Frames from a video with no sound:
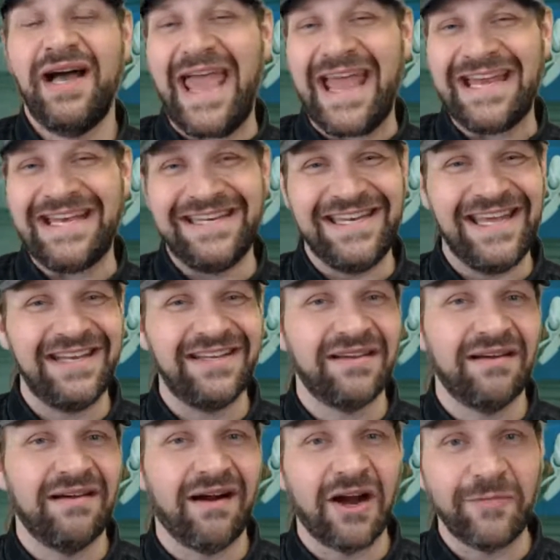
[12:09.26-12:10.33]
a
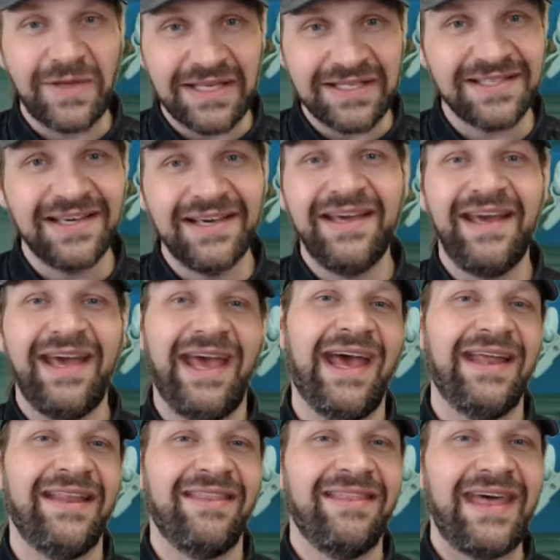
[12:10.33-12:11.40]
knit garment,
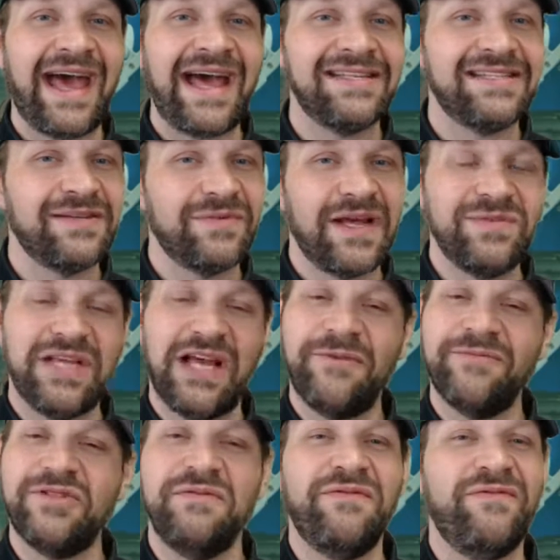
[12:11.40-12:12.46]
and that sometimes
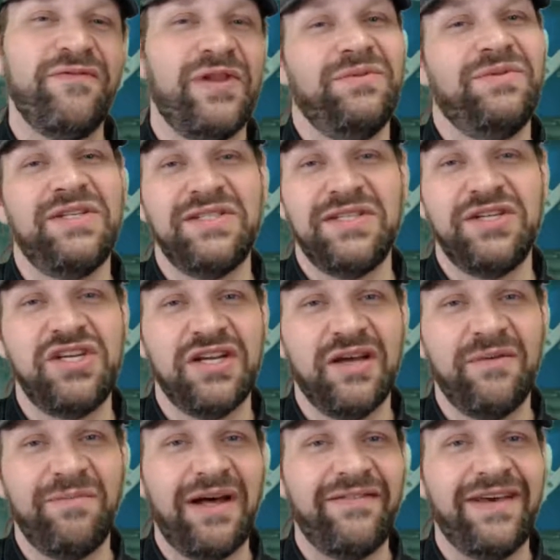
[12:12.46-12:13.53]
helps to float the stitching
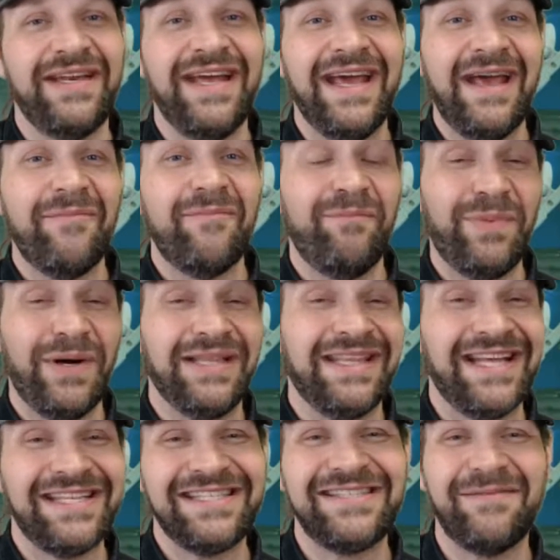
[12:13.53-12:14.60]
above it. But
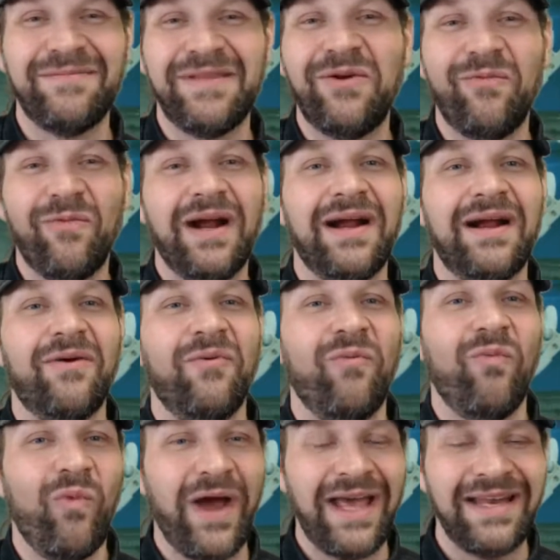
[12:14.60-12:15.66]
that's something where
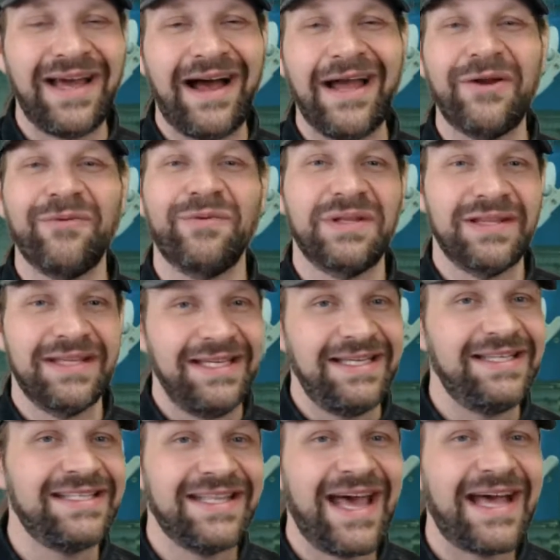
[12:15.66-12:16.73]
when I
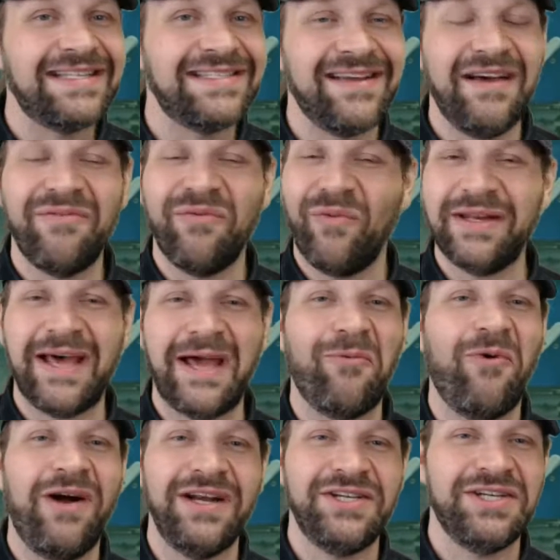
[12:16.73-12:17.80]
release that stuff, when I
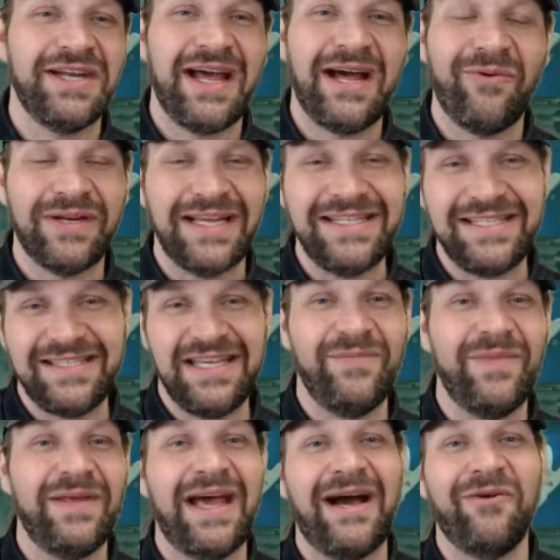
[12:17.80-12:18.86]
wash it out, when I
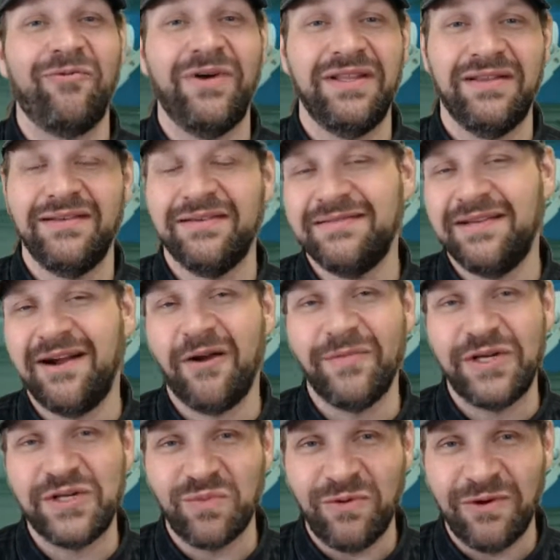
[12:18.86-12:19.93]
steam it out, when the
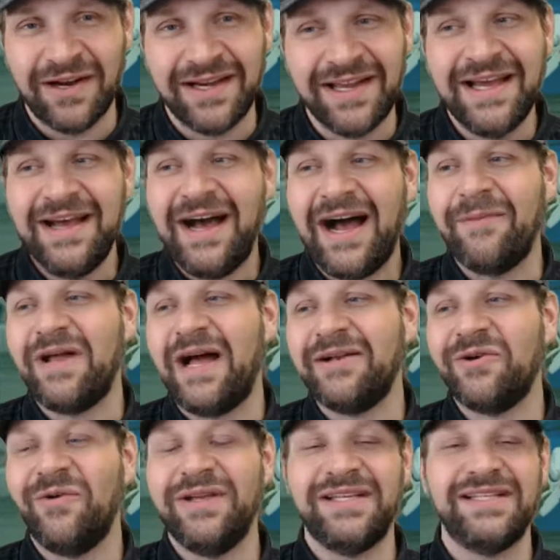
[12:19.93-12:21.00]
garment is worn, I'm
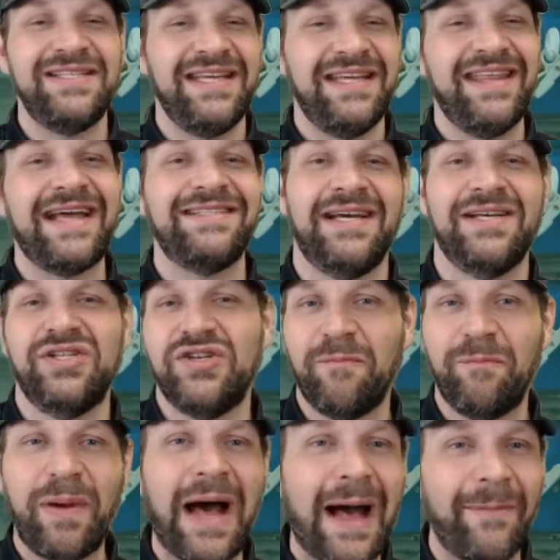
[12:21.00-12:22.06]
not going to see that texture
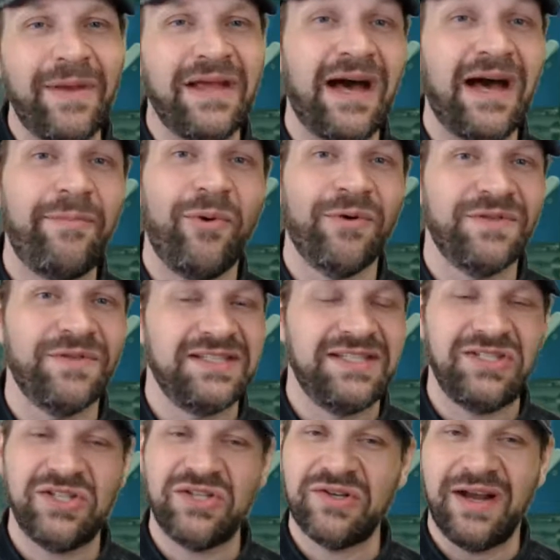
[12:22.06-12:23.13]
popping up or the
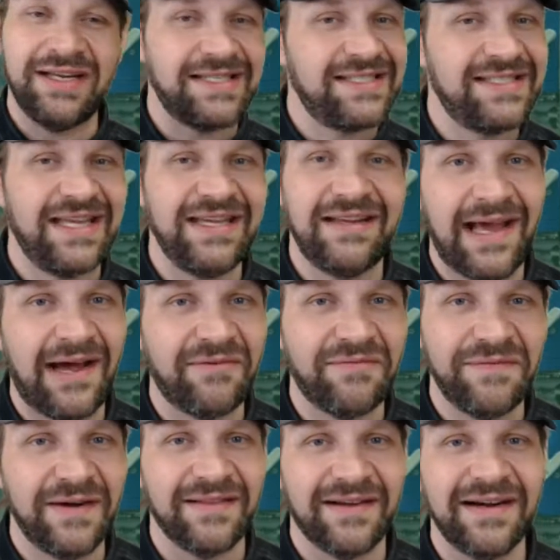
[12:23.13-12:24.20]
stitches trying to sink down
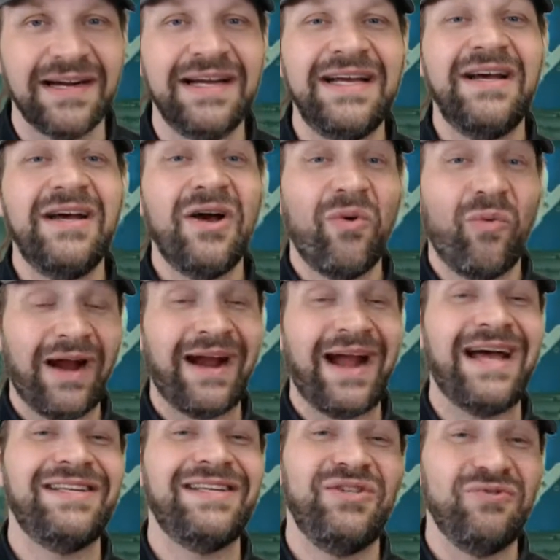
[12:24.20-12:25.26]
further.
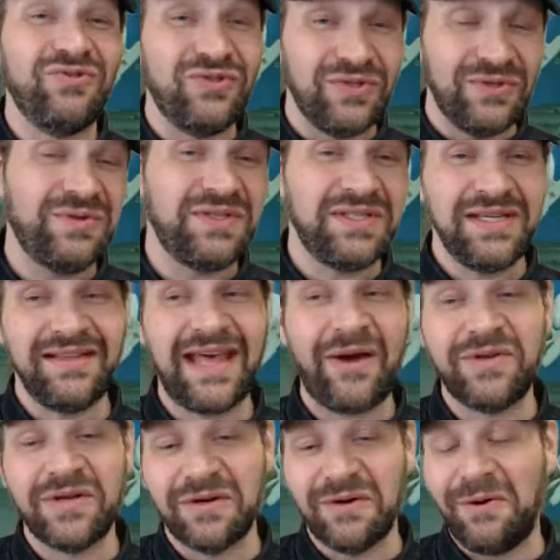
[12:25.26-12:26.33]
Whereas you do see
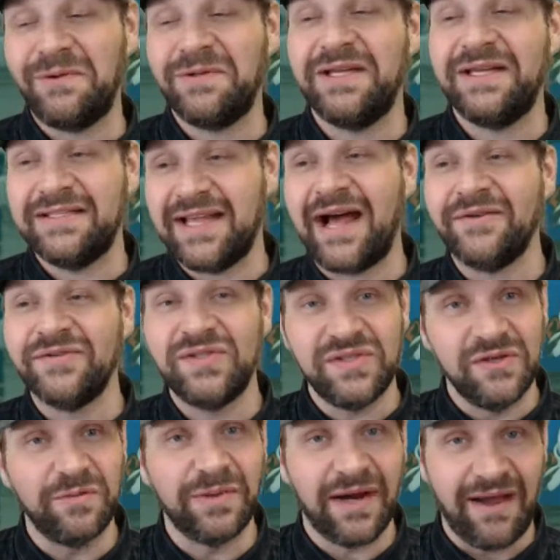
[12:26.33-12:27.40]
that when you're holding down
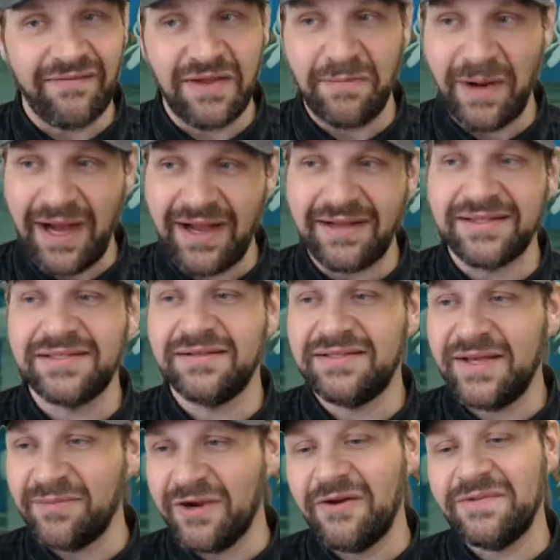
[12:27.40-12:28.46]
super heavy piles. So
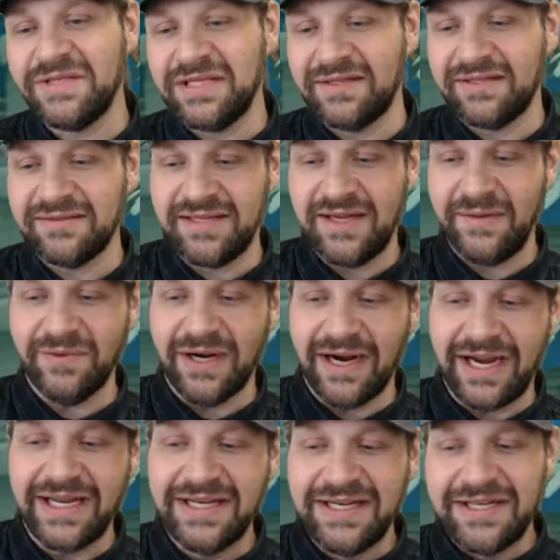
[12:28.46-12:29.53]
temporary materials are
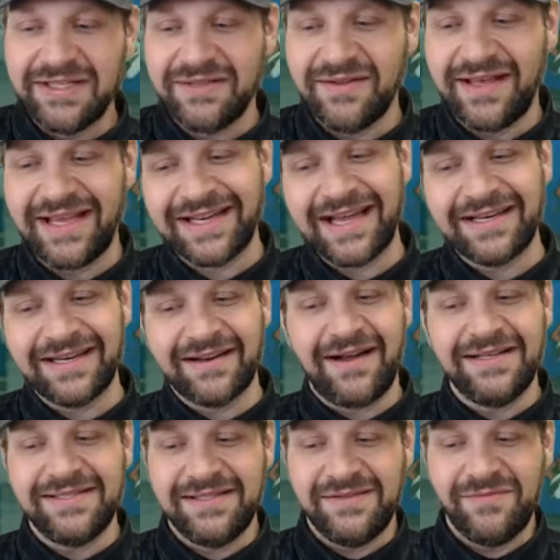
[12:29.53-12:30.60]
temporary. So that kind of
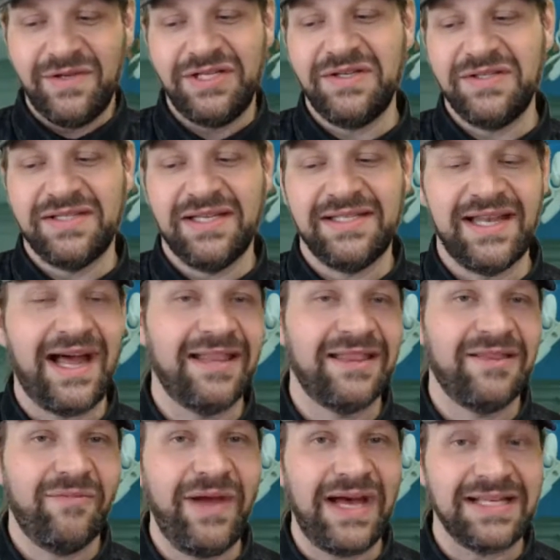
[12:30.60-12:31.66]
causes some issues, and it's
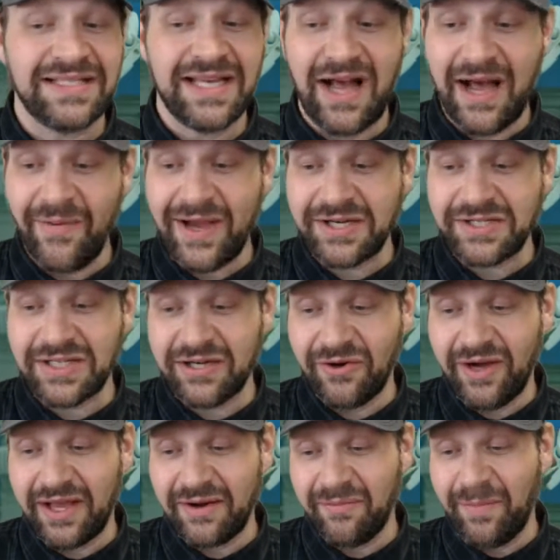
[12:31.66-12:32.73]
not the best. Now, I'm actually going
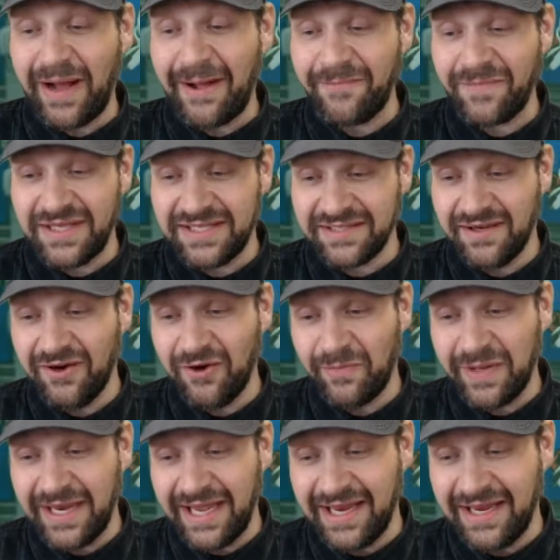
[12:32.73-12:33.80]
to go ahead and pop this
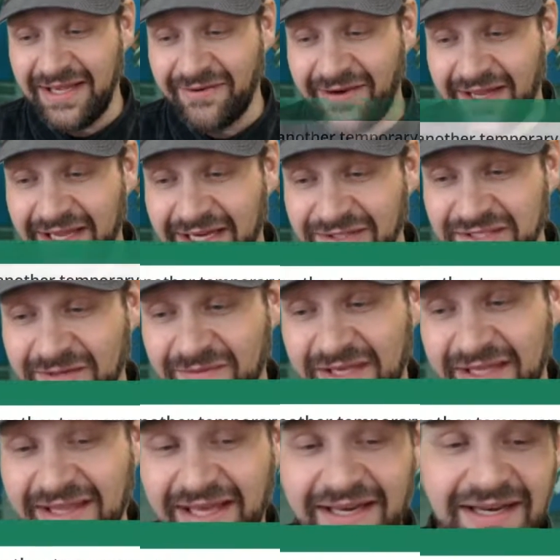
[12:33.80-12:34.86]
open anyway. Here's
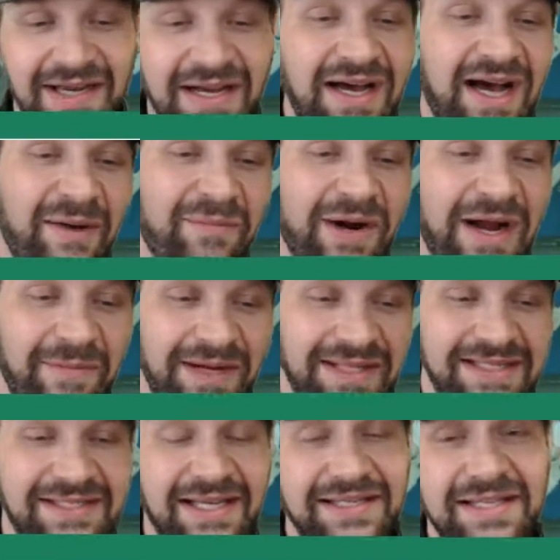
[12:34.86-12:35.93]
something that Brian
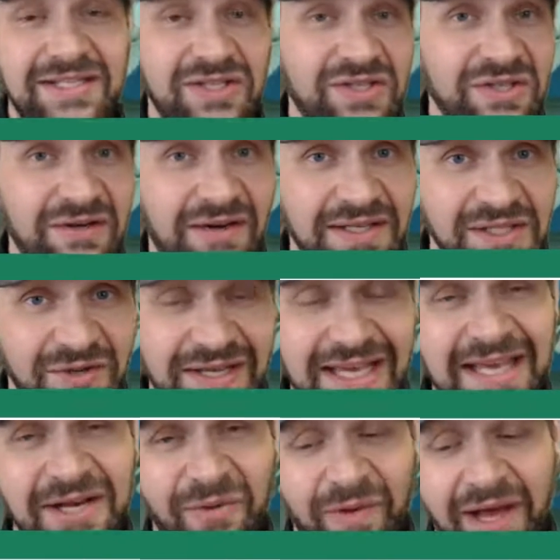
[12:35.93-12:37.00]
Bailey said, and this is true also,
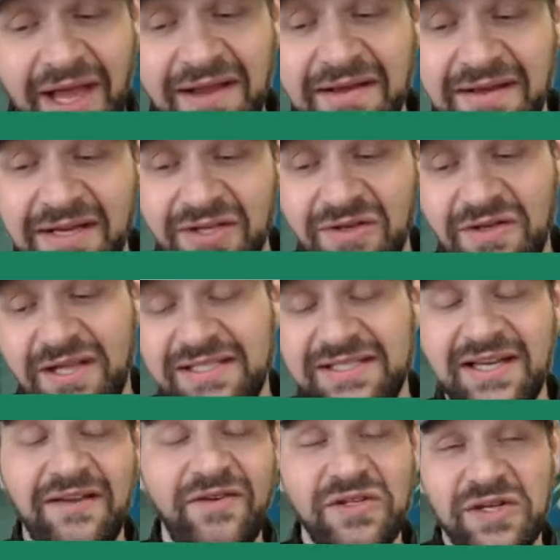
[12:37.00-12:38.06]
heat away. You can, instead of